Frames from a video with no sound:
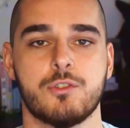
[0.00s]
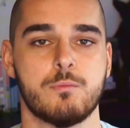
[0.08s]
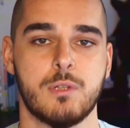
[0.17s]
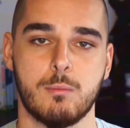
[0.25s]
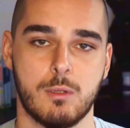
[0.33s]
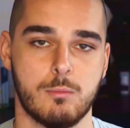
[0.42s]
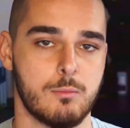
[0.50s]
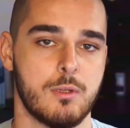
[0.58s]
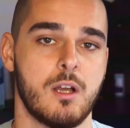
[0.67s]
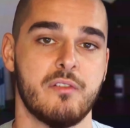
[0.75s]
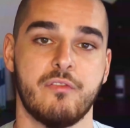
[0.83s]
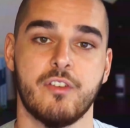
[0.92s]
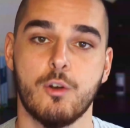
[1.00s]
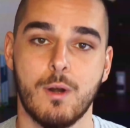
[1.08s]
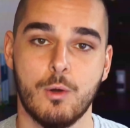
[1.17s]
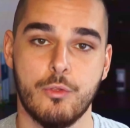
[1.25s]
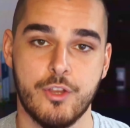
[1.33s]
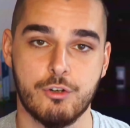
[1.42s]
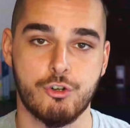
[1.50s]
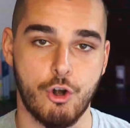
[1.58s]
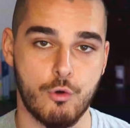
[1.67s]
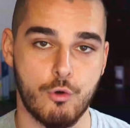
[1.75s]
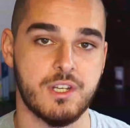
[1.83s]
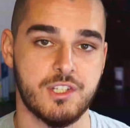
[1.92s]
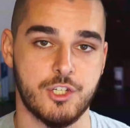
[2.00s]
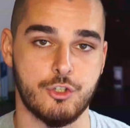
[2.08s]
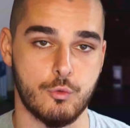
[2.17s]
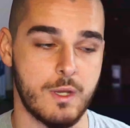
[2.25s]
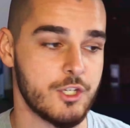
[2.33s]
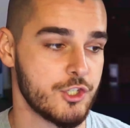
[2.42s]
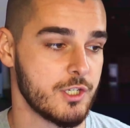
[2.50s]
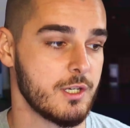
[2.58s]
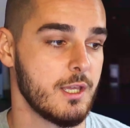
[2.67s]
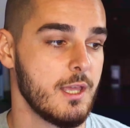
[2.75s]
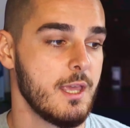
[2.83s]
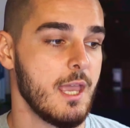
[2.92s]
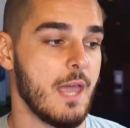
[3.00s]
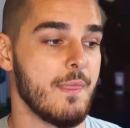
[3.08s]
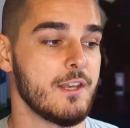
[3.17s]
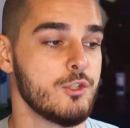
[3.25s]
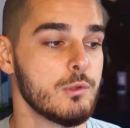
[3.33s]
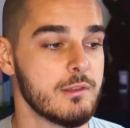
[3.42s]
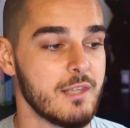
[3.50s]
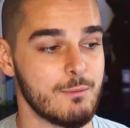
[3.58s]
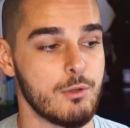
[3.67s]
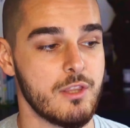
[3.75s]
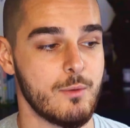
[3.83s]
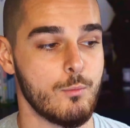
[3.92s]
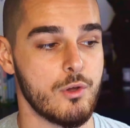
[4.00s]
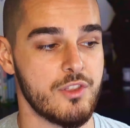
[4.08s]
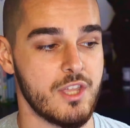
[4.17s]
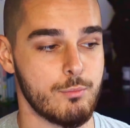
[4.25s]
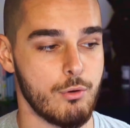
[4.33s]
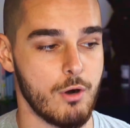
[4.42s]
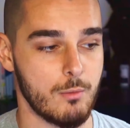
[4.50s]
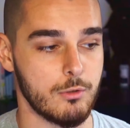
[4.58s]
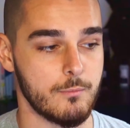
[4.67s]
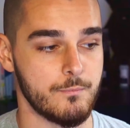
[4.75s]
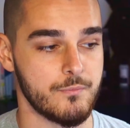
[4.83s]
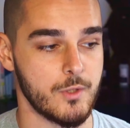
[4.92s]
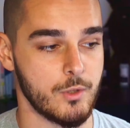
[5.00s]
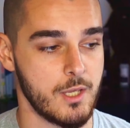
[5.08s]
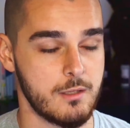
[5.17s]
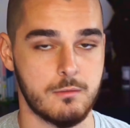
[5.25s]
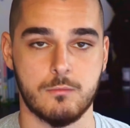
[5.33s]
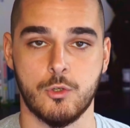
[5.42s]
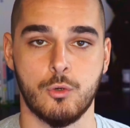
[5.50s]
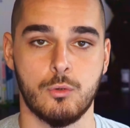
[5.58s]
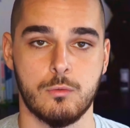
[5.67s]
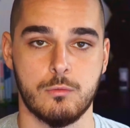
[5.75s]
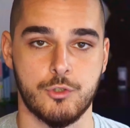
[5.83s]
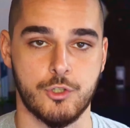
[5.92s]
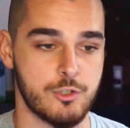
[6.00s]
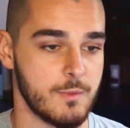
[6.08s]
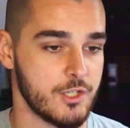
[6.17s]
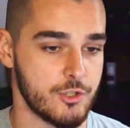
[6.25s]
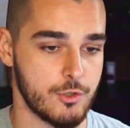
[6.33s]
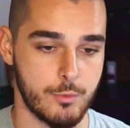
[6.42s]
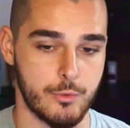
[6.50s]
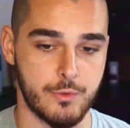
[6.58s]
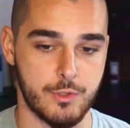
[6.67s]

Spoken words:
blah, blah, blah, blah. Figure out their current situation, and then you label them with a problem. Okay, cool. Just to make sure we're both on the